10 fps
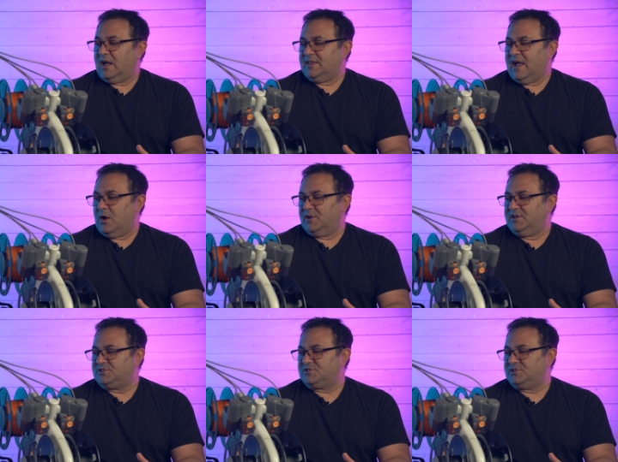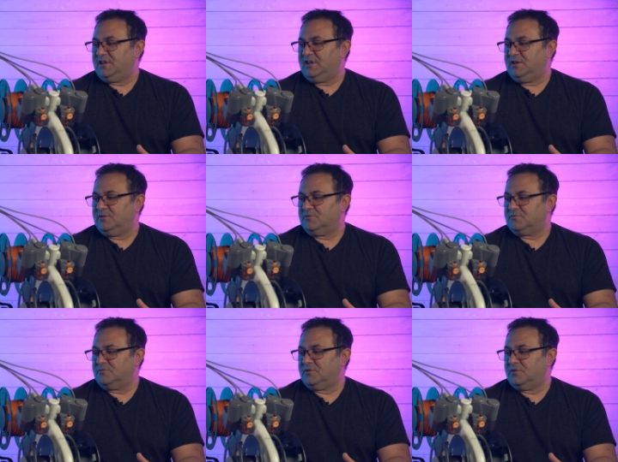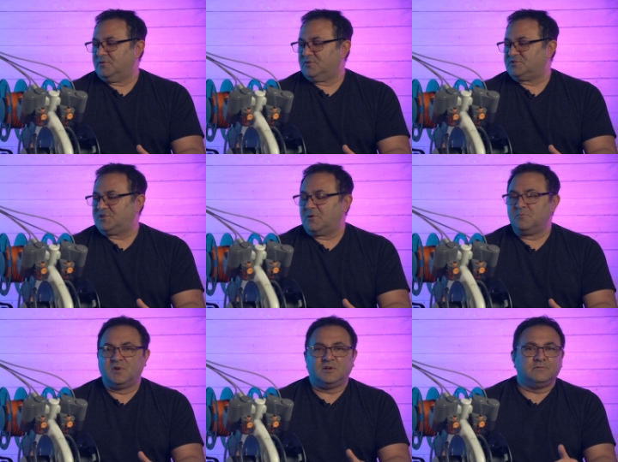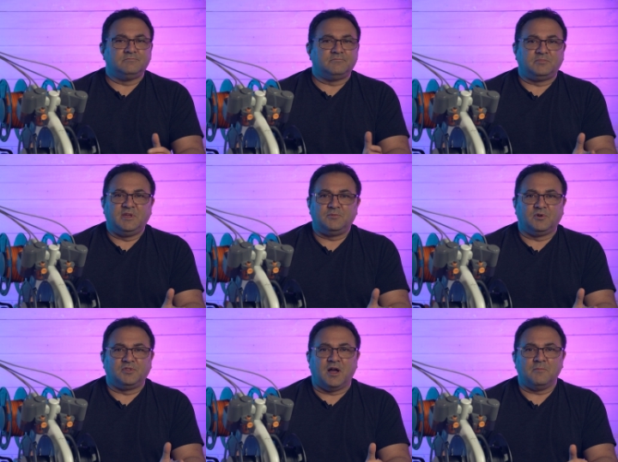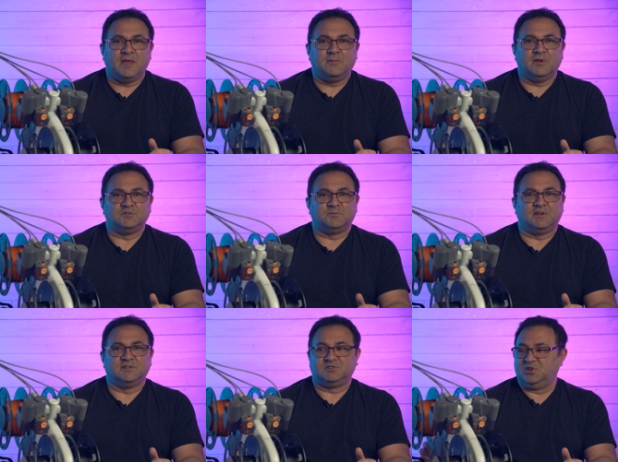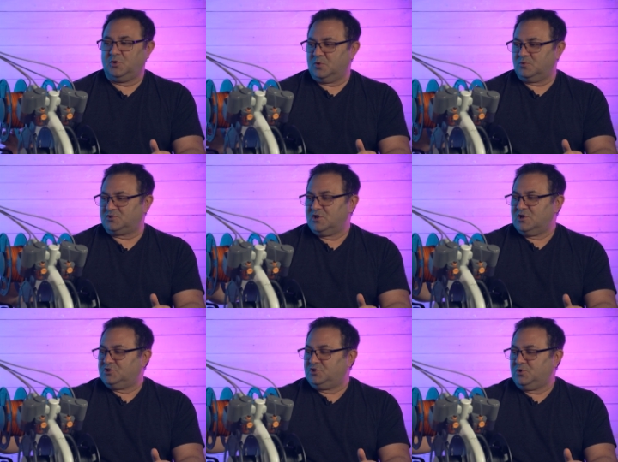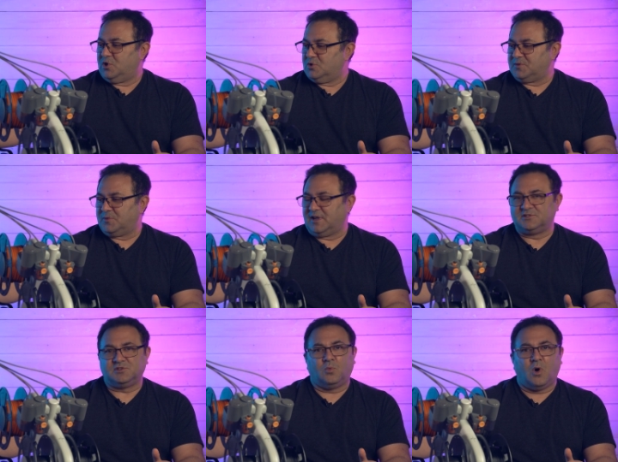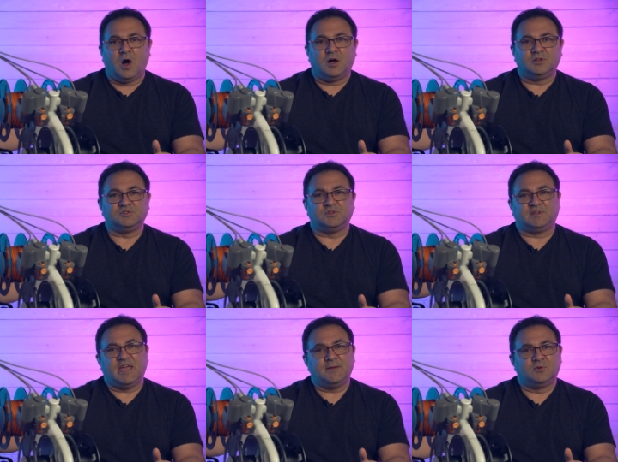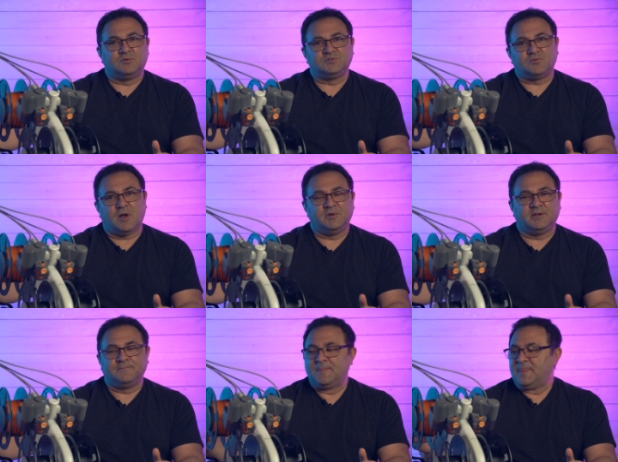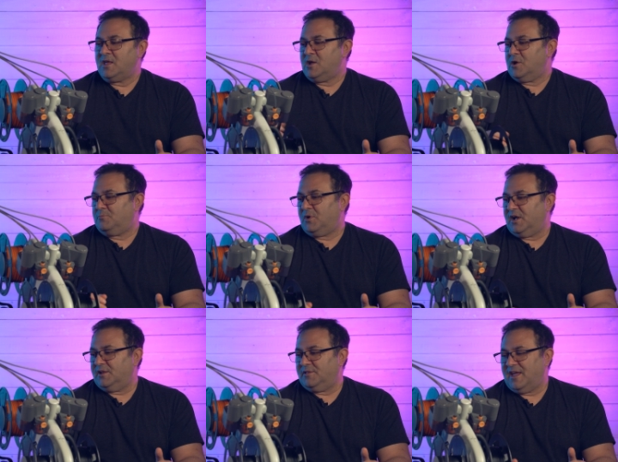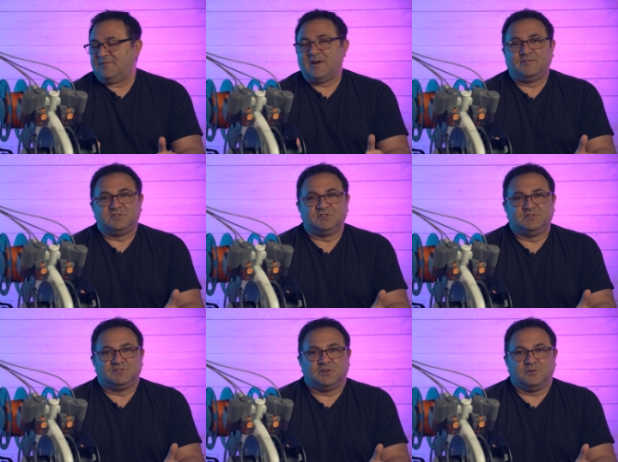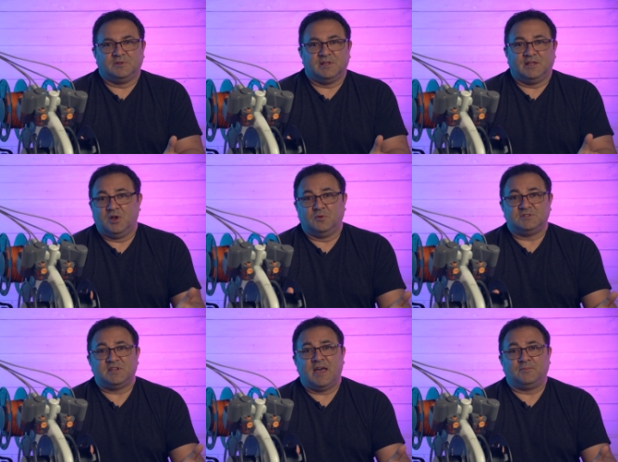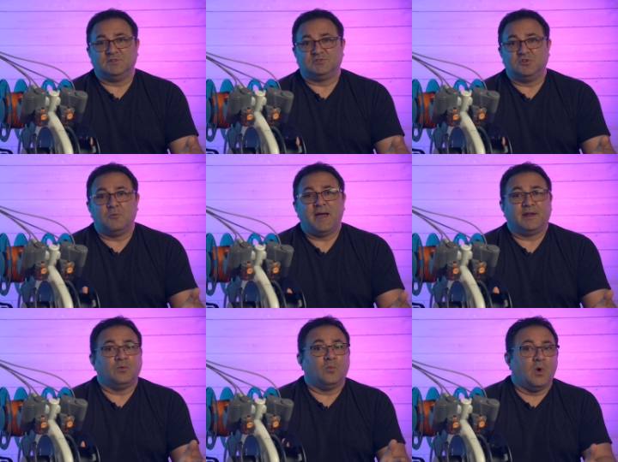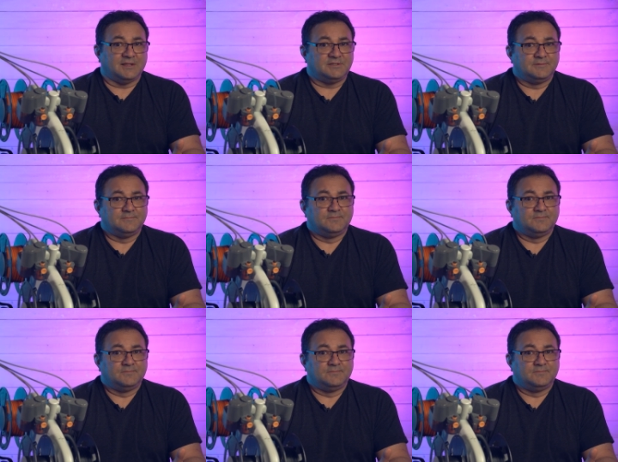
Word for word: Now, initially, some people thought maybe it was because the unit was too close up against the wall, so the cable was rubbing. But they've obviously determined that, no, this happens no matter what.